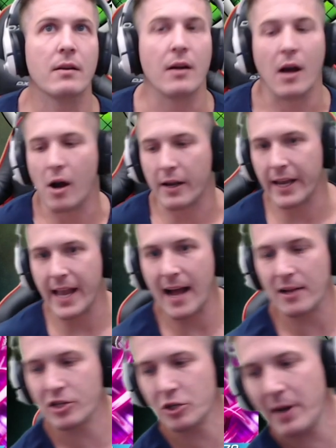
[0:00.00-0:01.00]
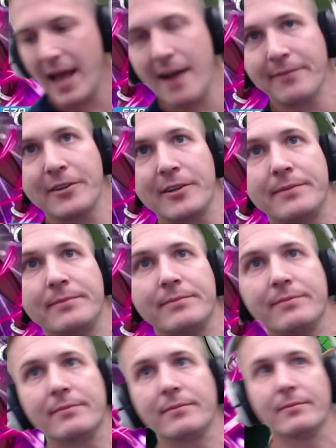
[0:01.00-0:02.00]
Okay, yeah, I'll just do it after.
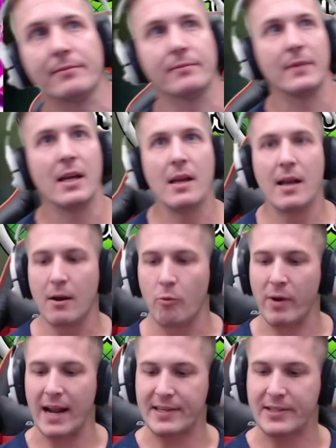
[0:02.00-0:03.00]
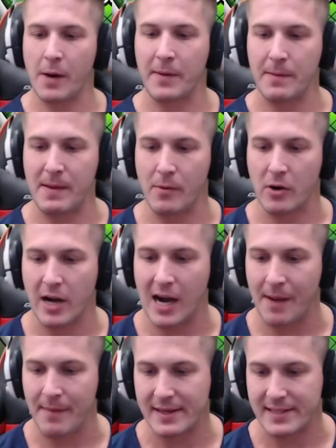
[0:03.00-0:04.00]
We got so many people
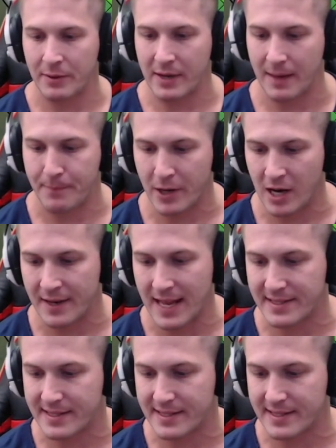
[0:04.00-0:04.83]
commenting, we gotta put on that